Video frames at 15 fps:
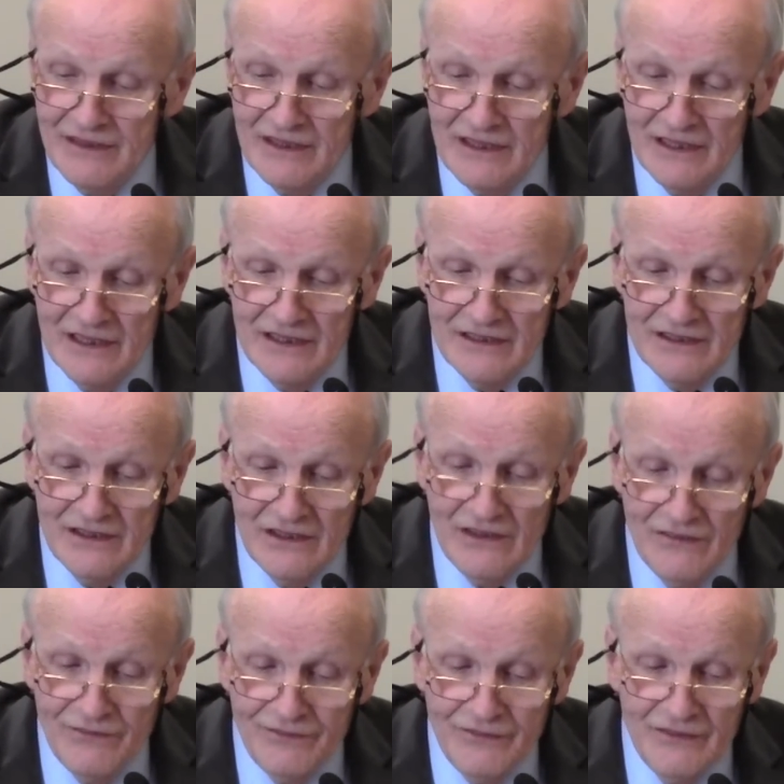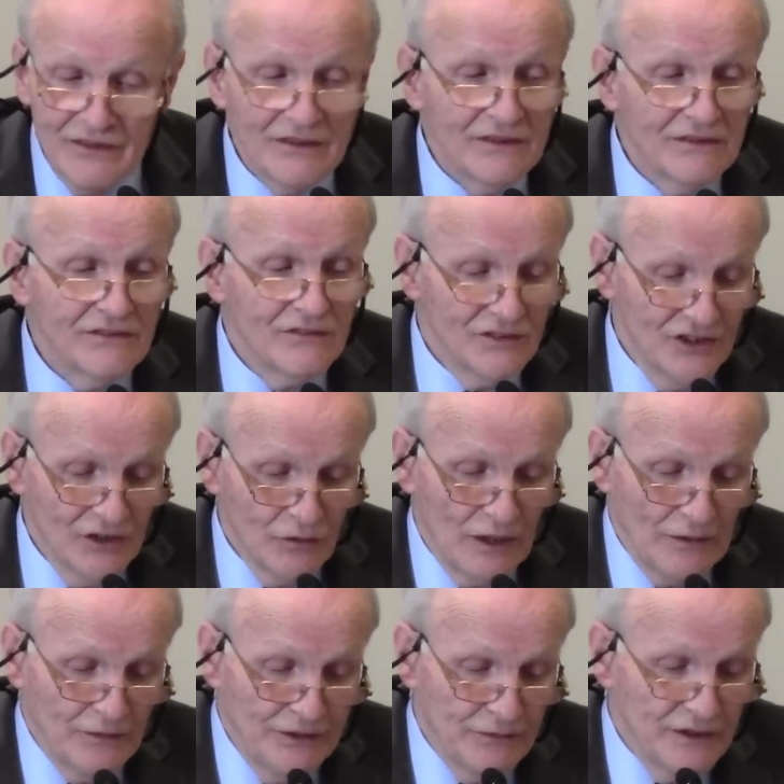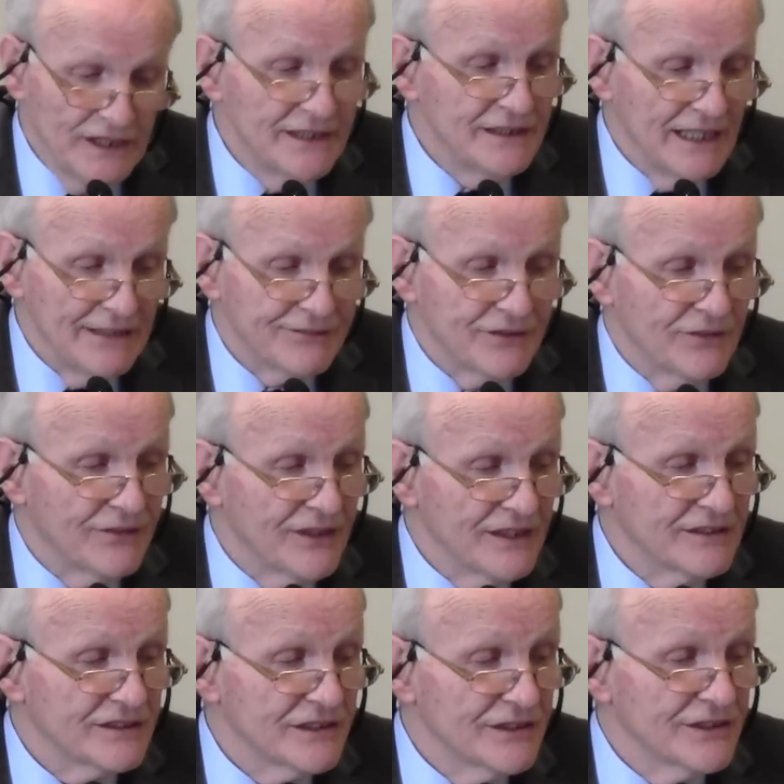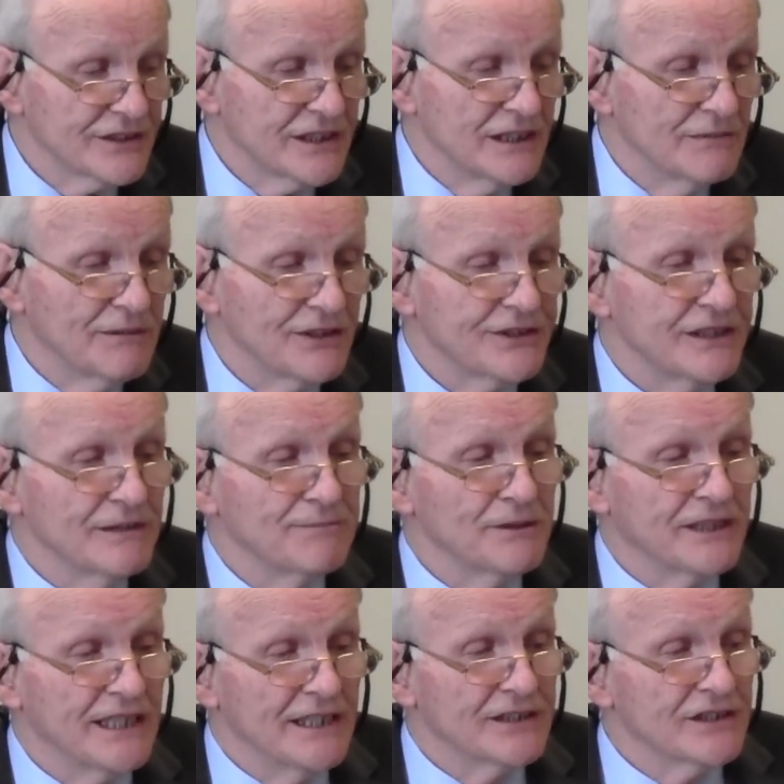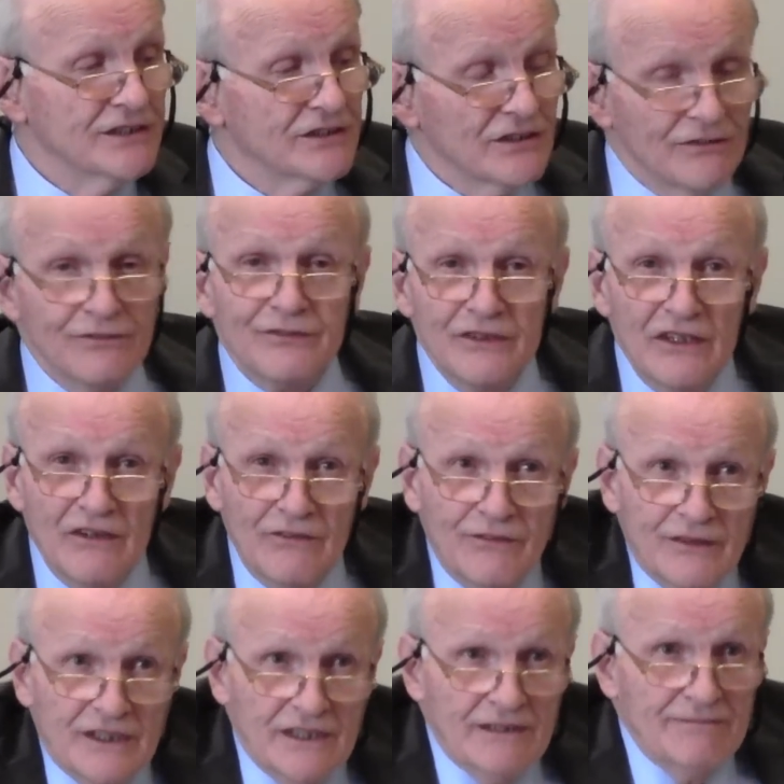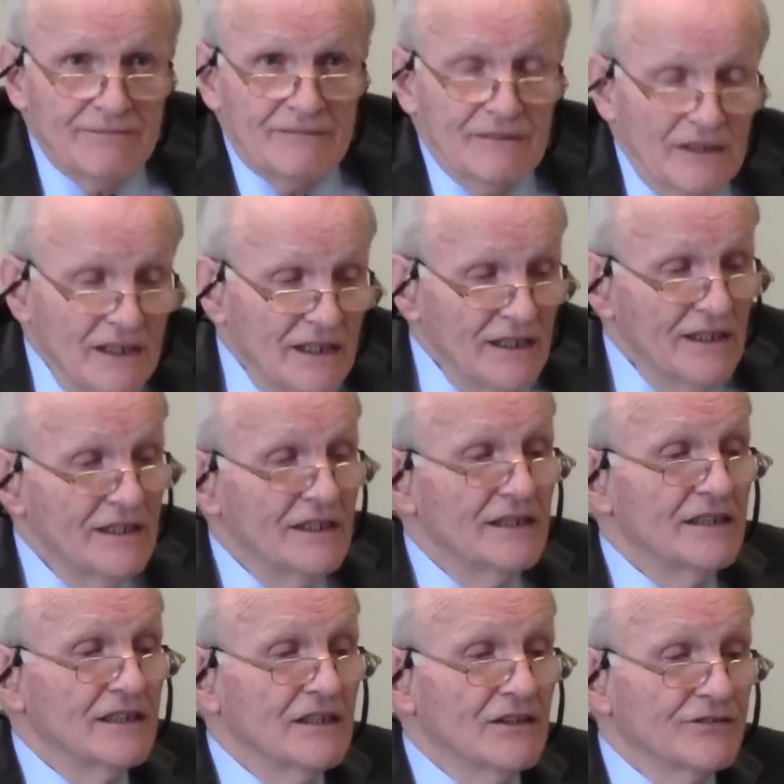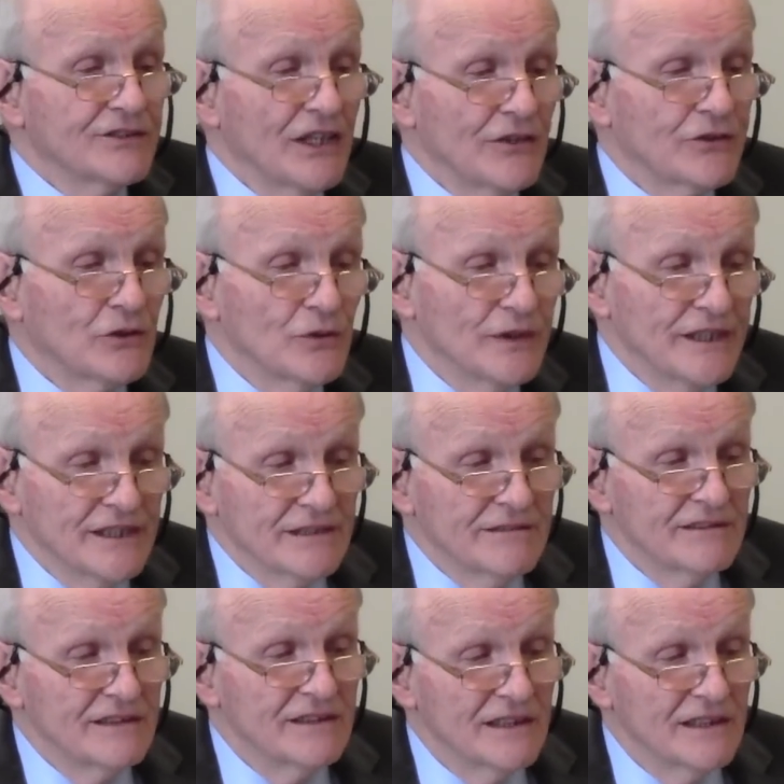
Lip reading: of why we really have to think seriously about the implications of South Korea